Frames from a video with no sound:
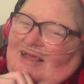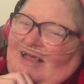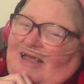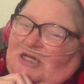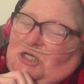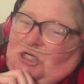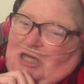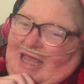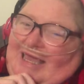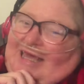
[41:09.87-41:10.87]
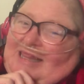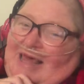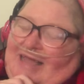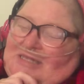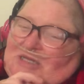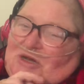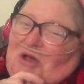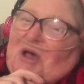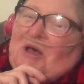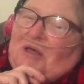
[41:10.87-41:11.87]
And shaky legs and
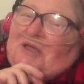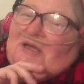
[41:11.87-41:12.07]
all,